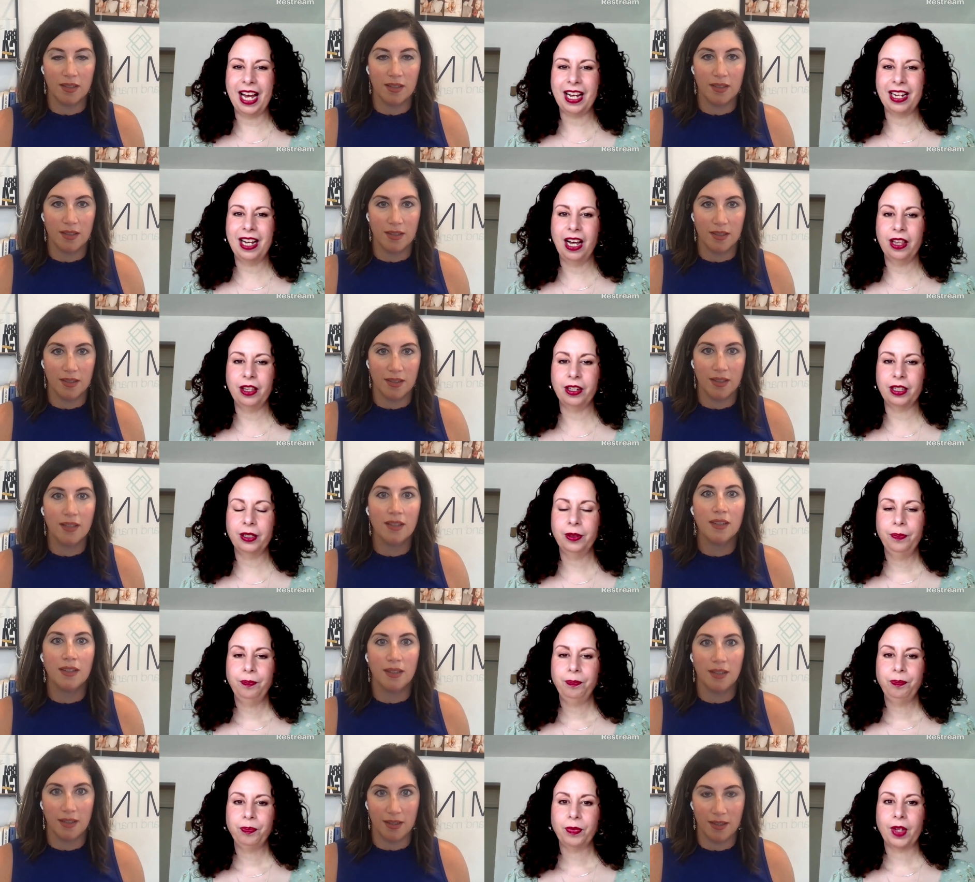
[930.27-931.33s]
Speaker 1: that color.
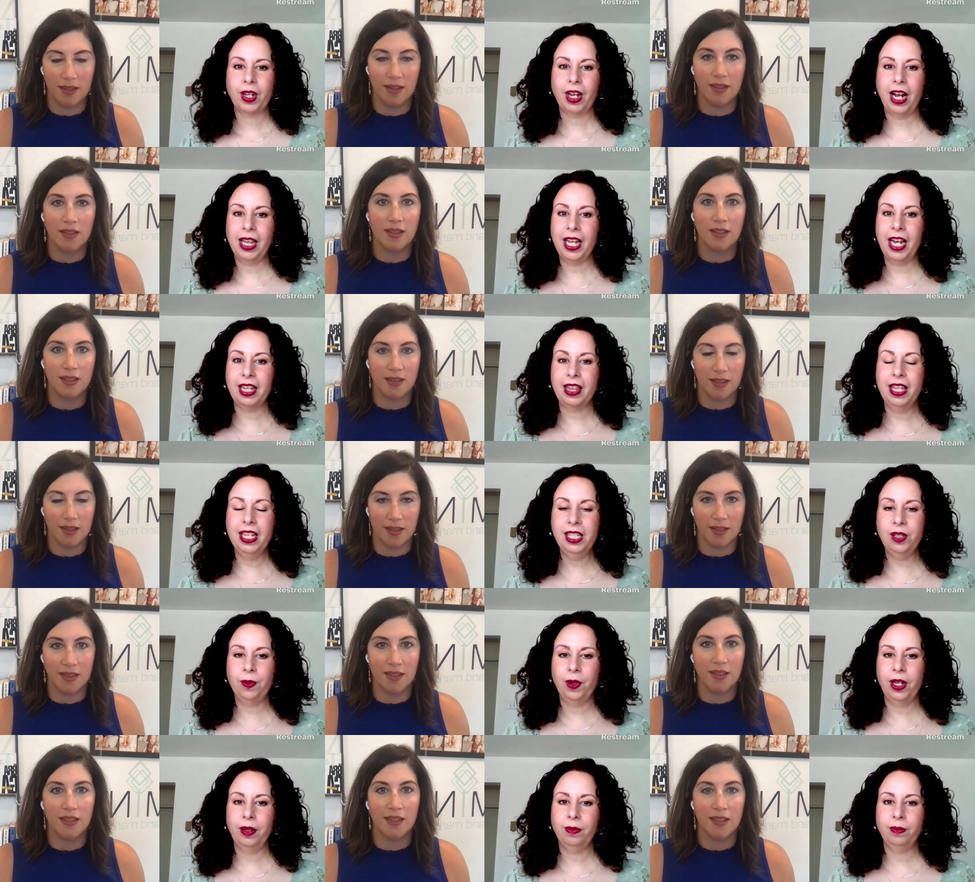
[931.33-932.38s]
I like this
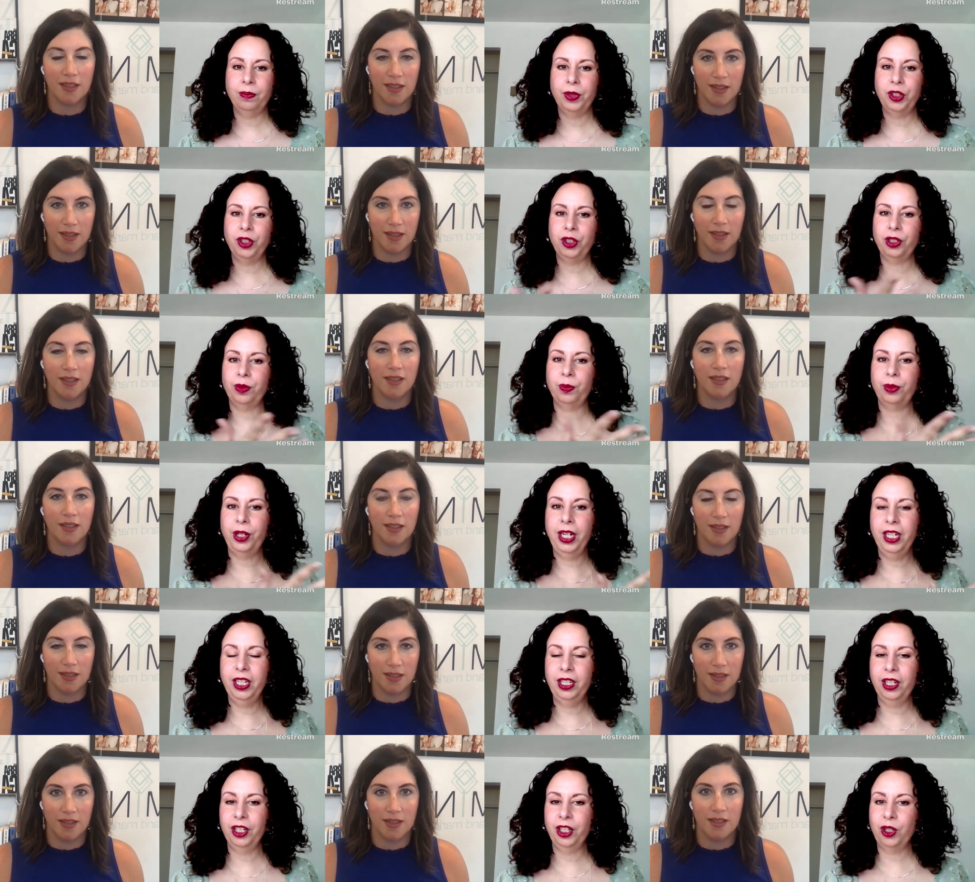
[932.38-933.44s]
one, but your
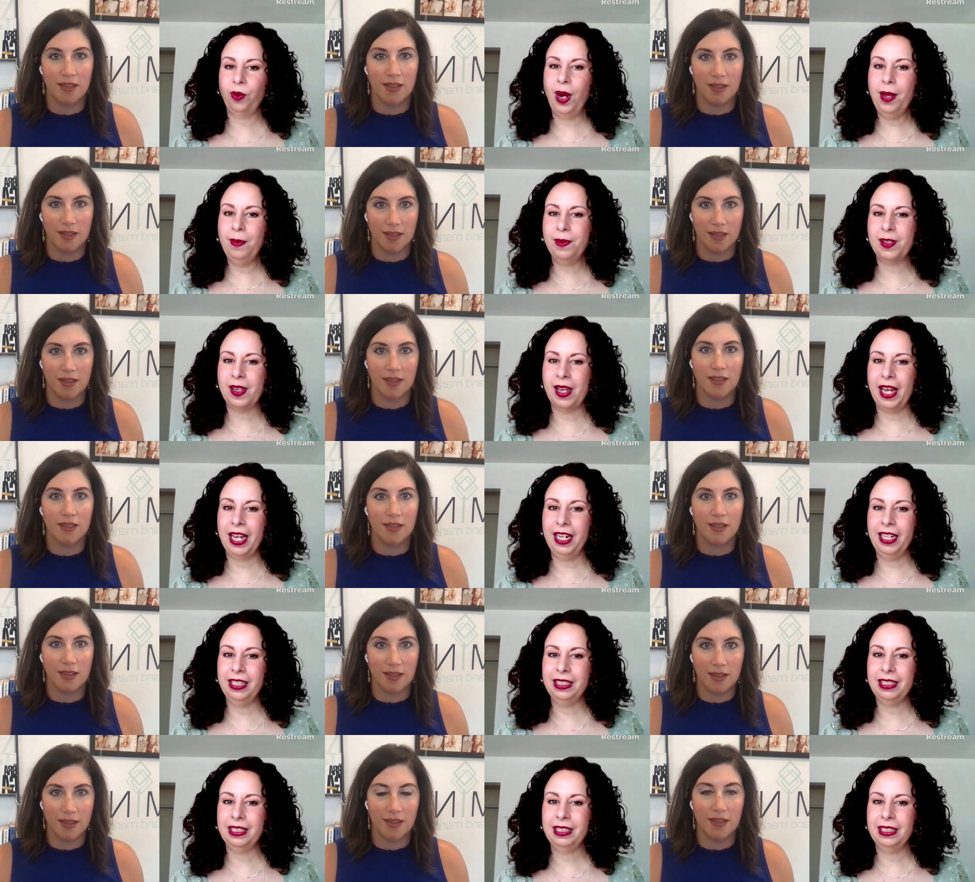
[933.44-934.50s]
branding on your website,
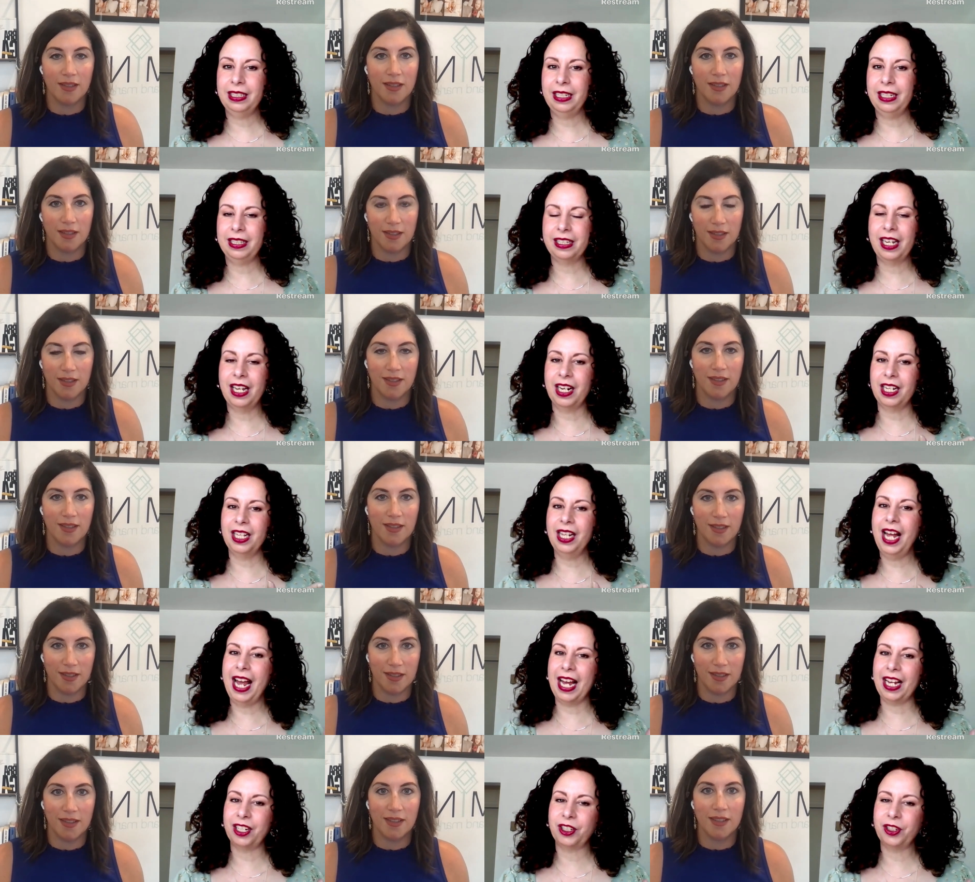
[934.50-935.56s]
it's going to
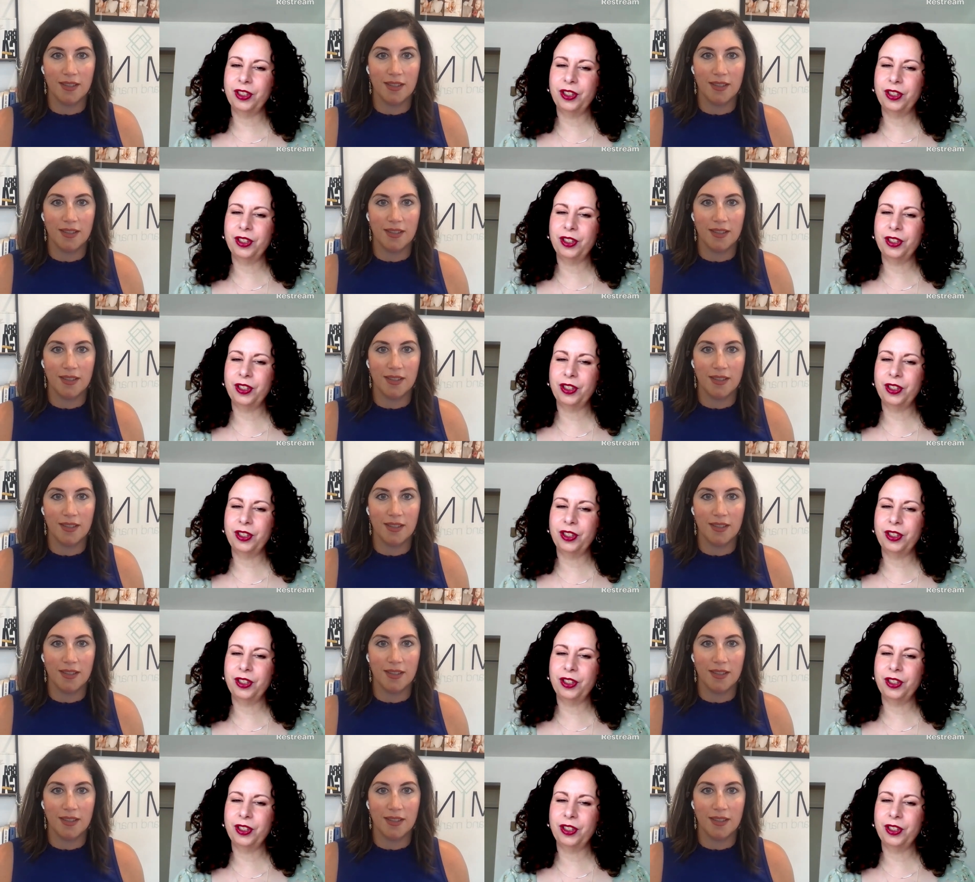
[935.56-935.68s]
clash.